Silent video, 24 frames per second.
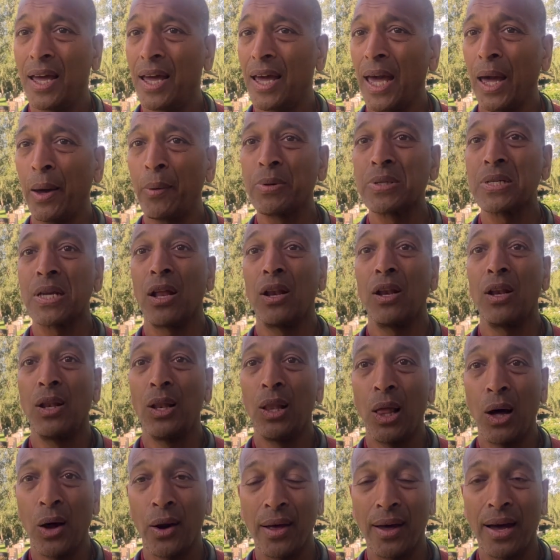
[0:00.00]
It was a
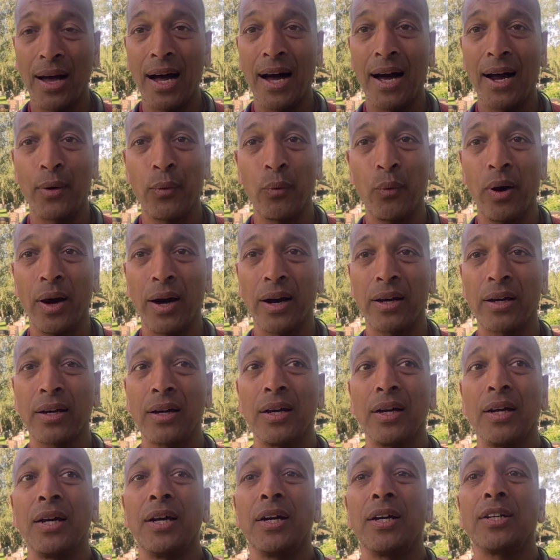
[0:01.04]
lot of hard work
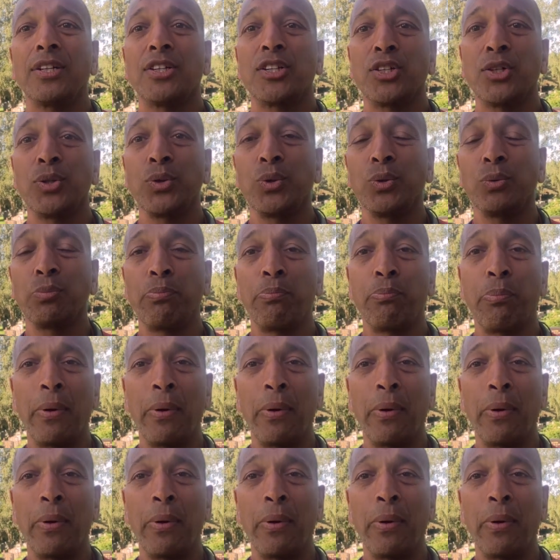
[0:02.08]
to